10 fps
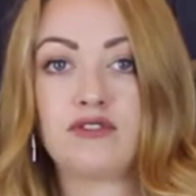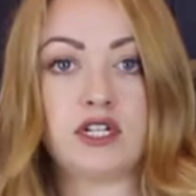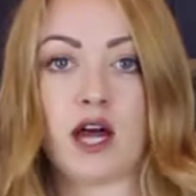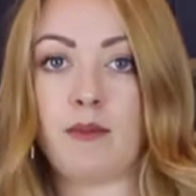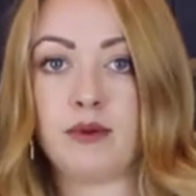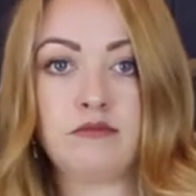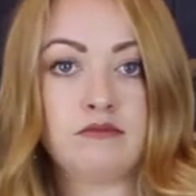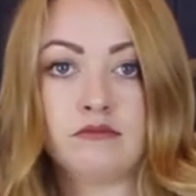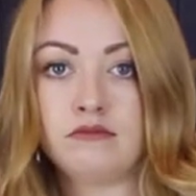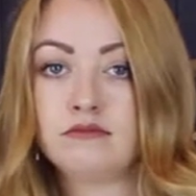the top.
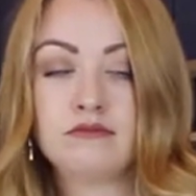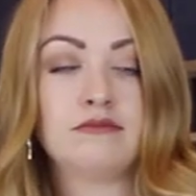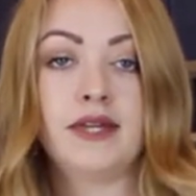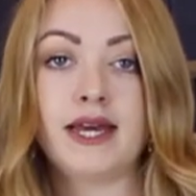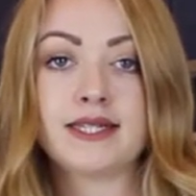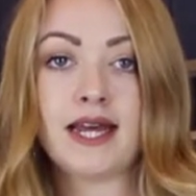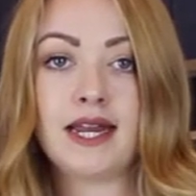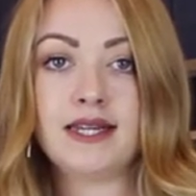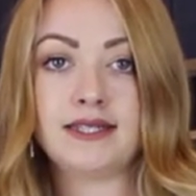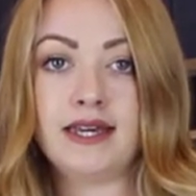It's that
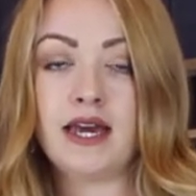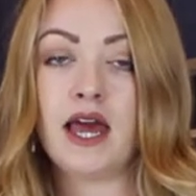easy.